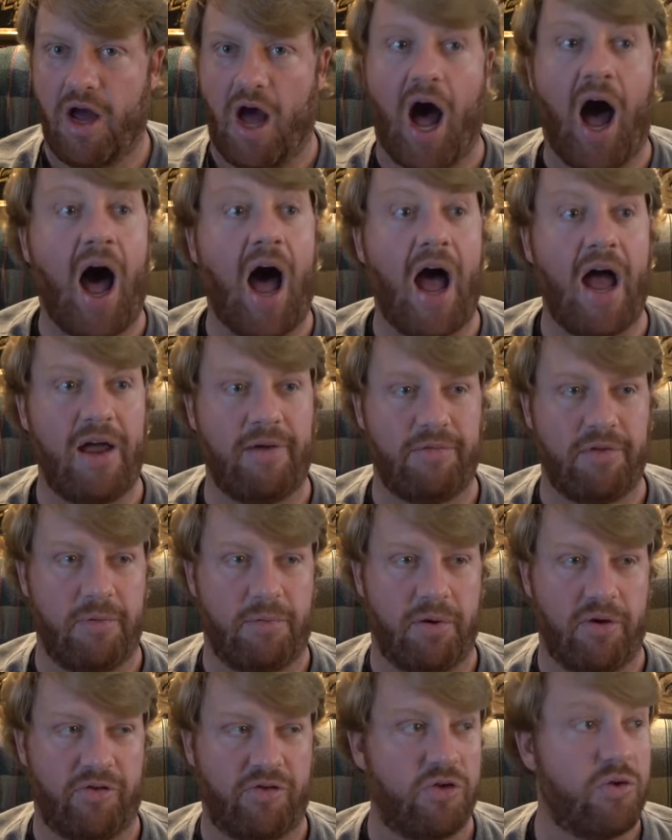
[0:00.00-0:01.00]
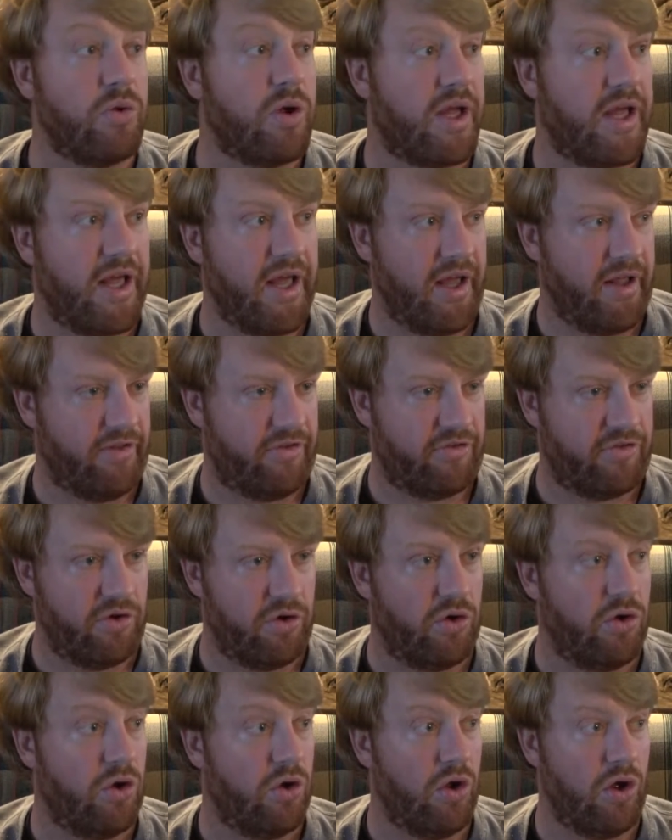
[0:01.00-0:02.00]
I am the person who gets to
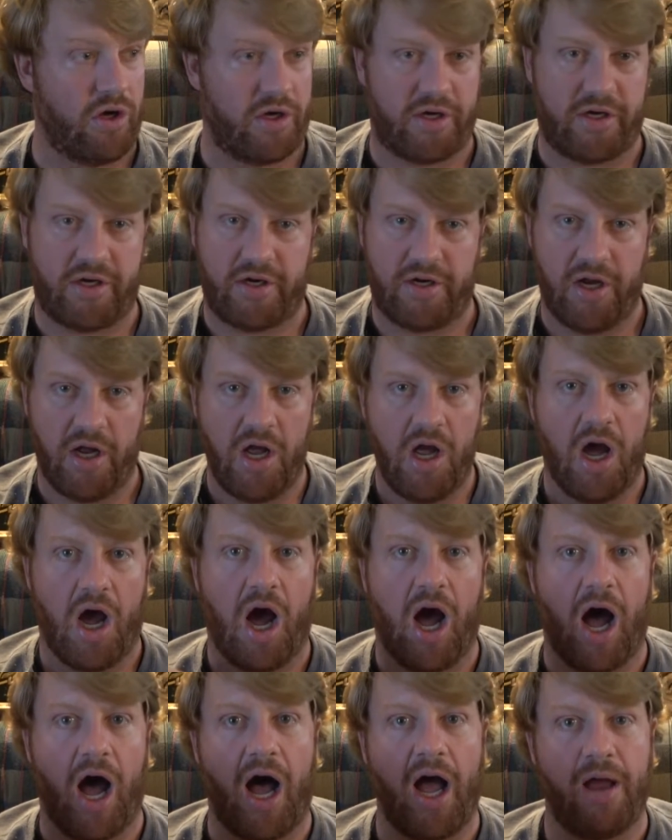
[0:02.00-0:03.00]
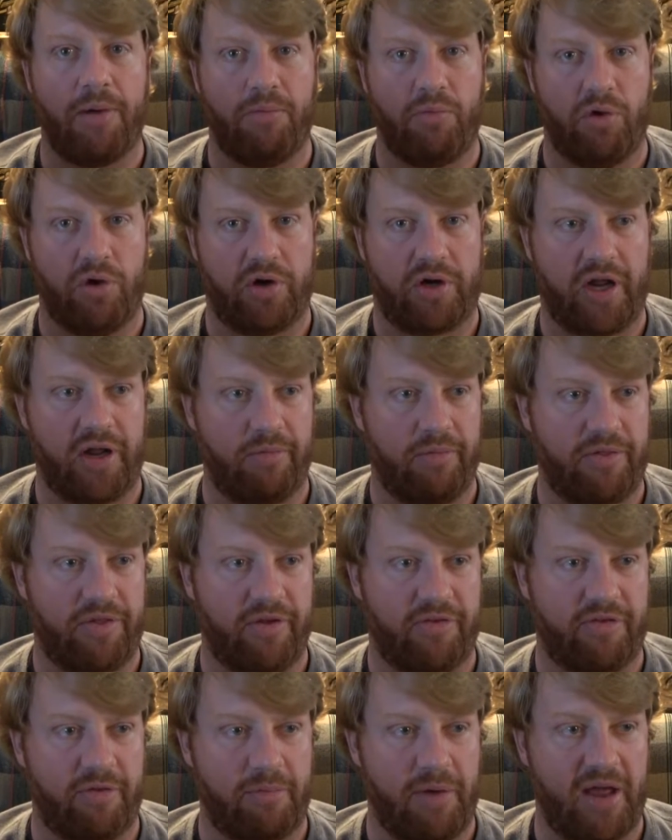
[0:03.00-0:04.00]
look. I'm working with
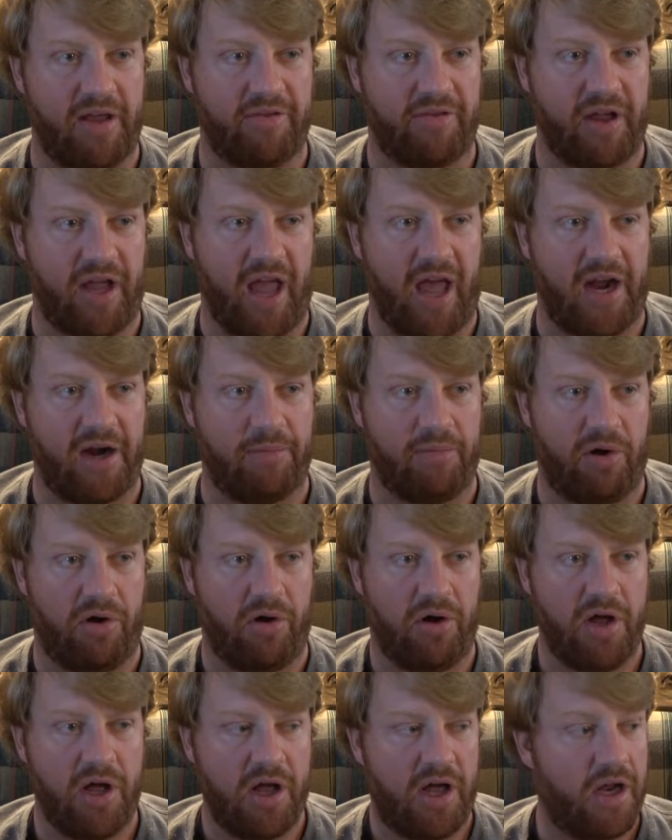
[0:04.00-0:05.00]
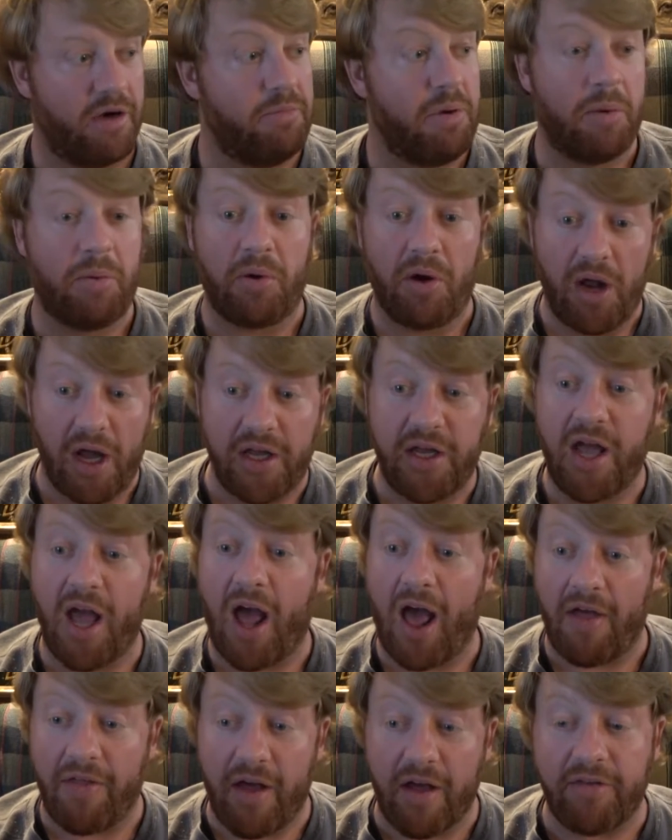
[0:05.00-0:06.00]
this amazing animal. And people are like,
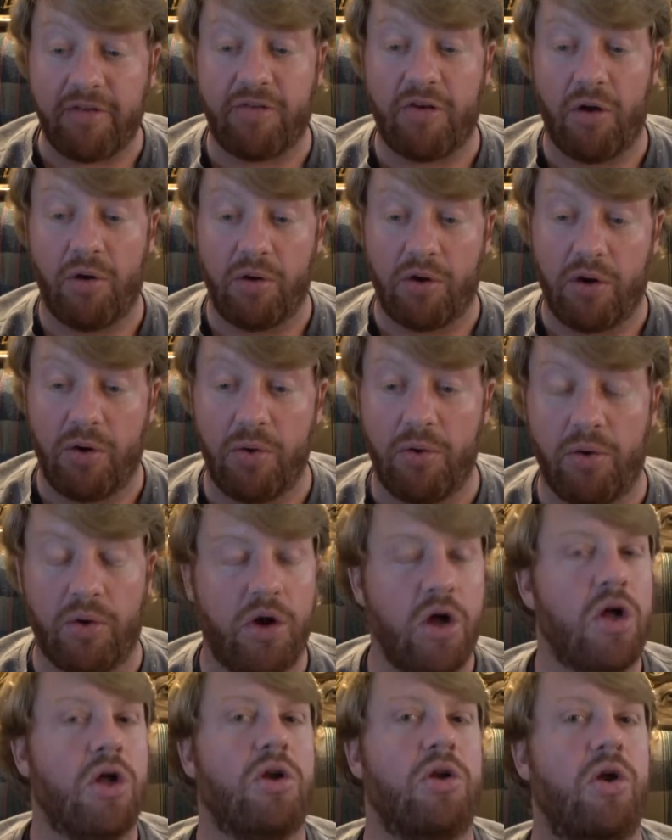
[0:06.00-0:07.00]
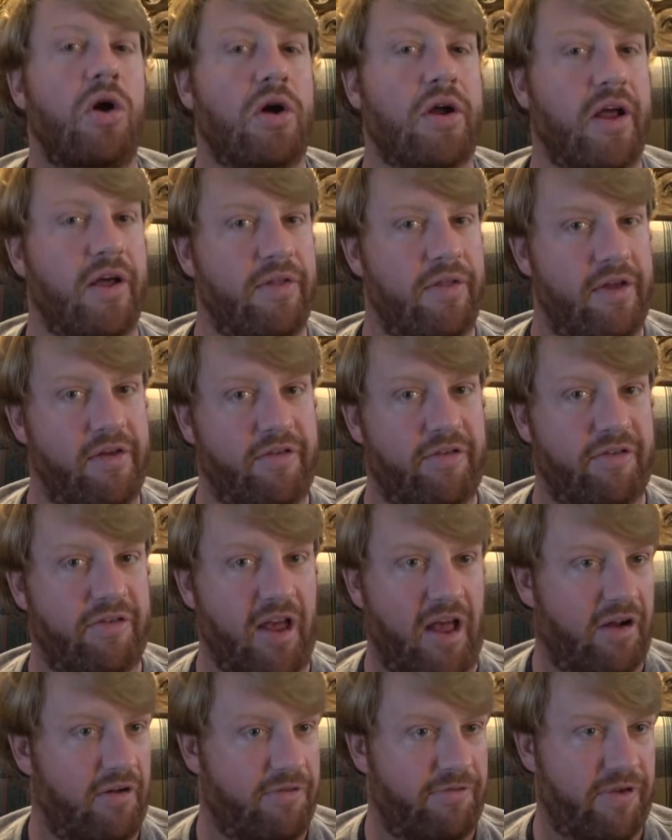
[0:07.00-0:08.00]
yeah, that's so cool. Look at this
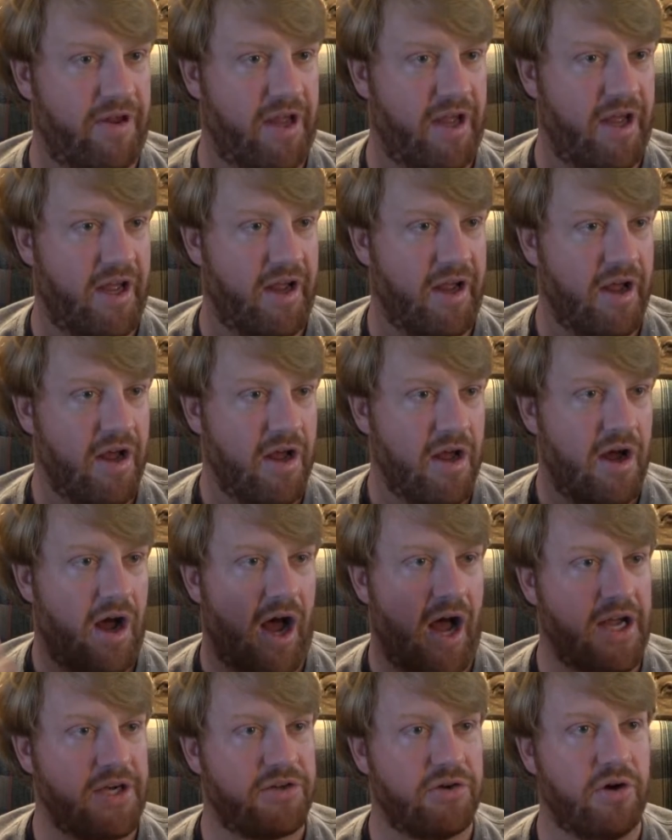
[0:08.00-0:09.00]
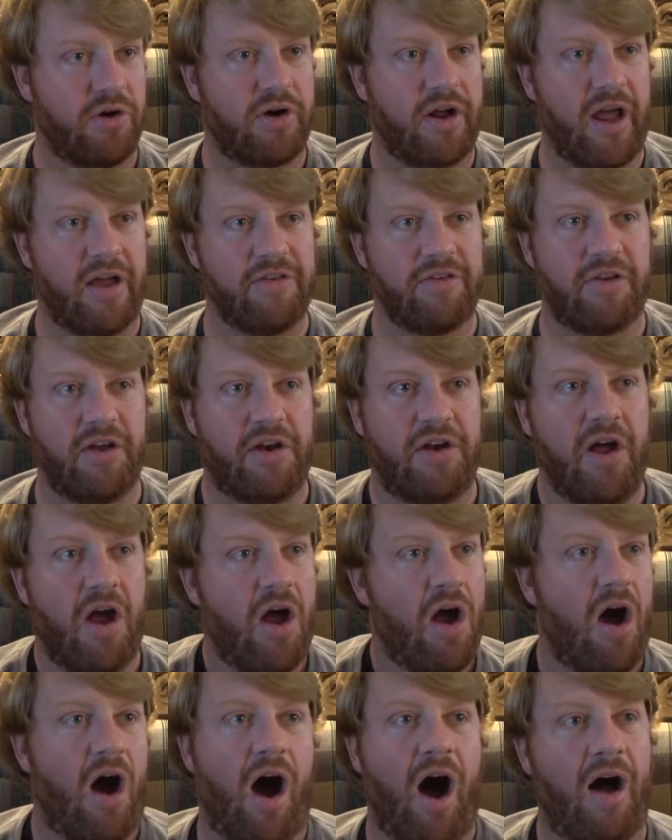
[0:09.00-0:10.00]
selfie I took as an
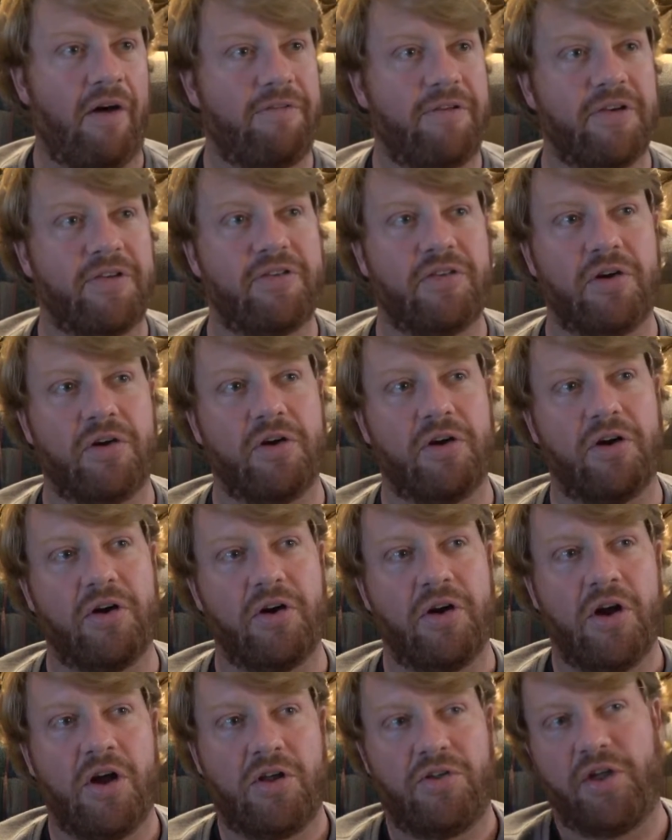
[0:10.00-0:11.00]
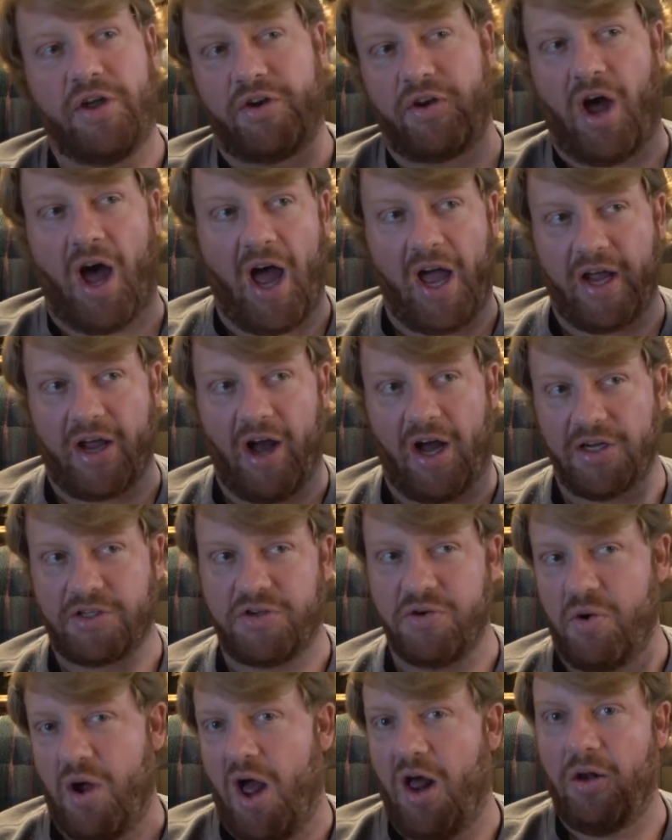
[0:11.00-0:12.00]
officer that I got
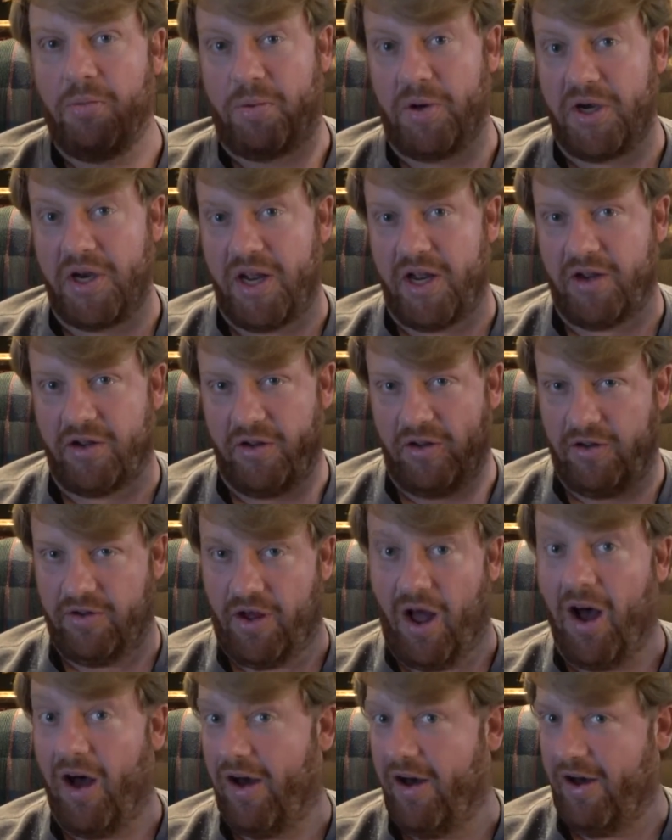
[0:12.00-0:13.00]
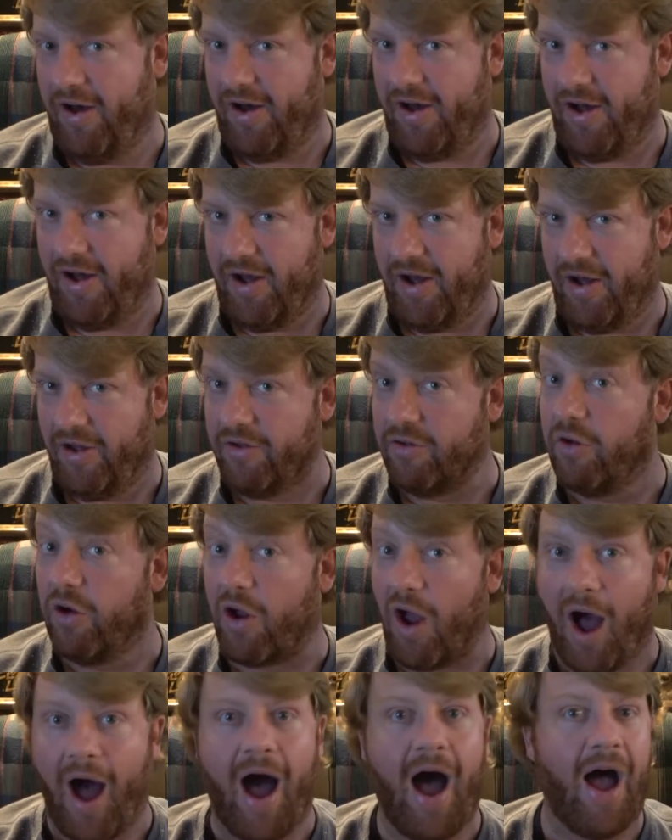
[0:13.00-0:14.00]
to help an eagle. Ha ha.
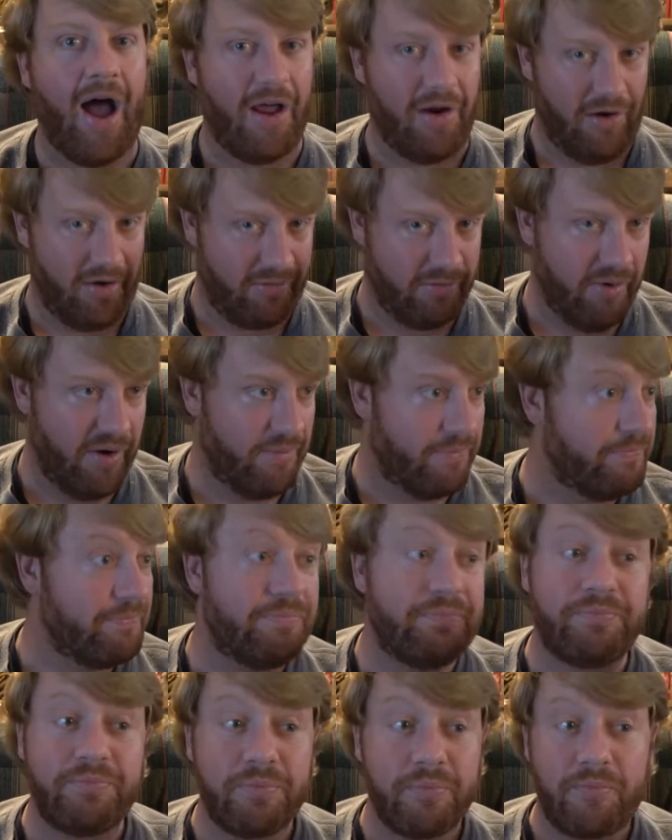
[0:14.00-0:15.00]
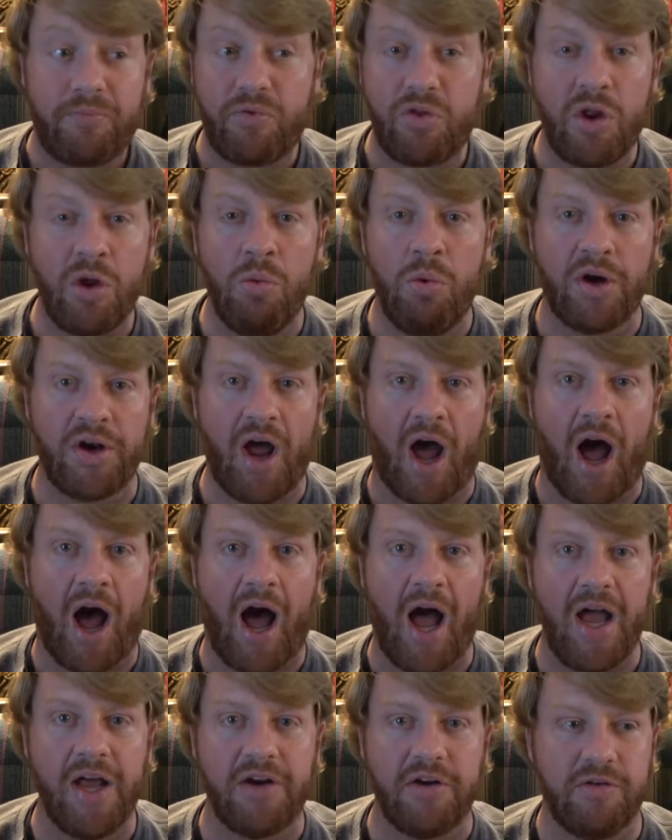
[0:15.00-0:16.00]
Look, I look what what
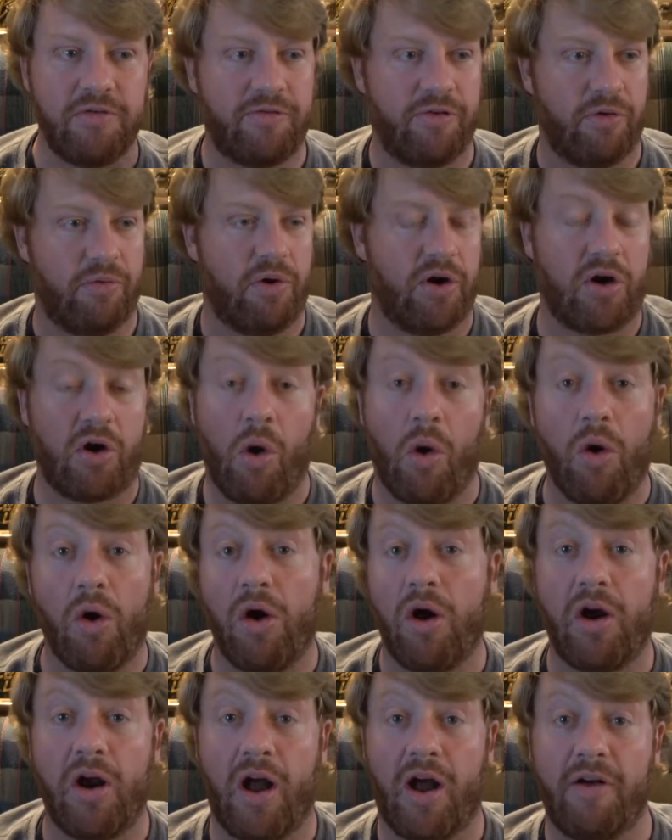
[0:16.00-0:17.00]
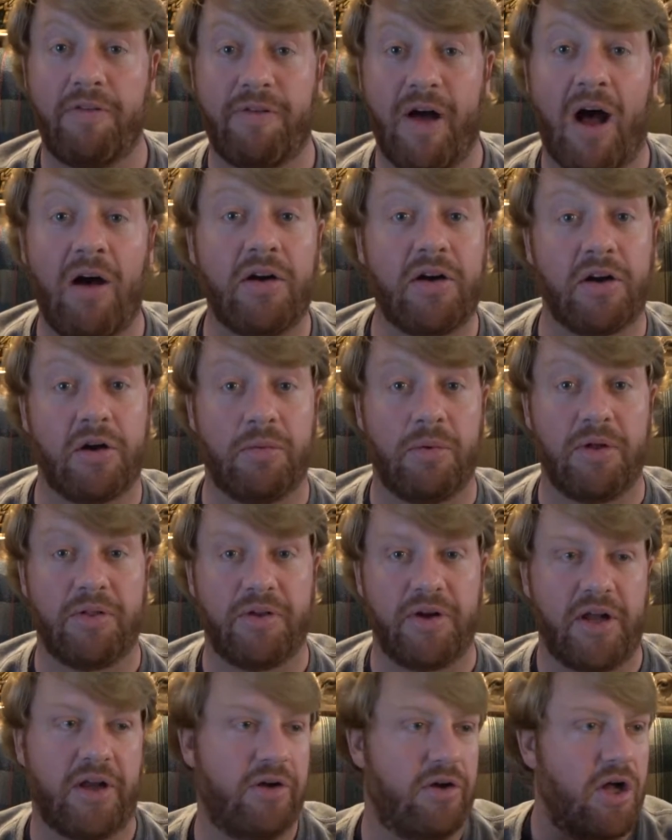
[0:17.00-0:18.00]
I do for work, or a falconer with
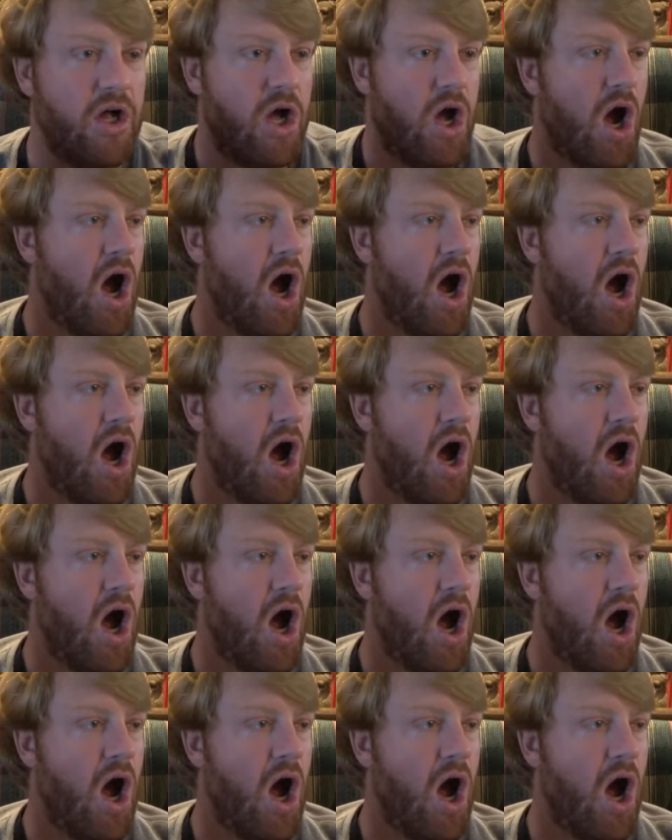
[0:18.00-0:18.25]
an eagle.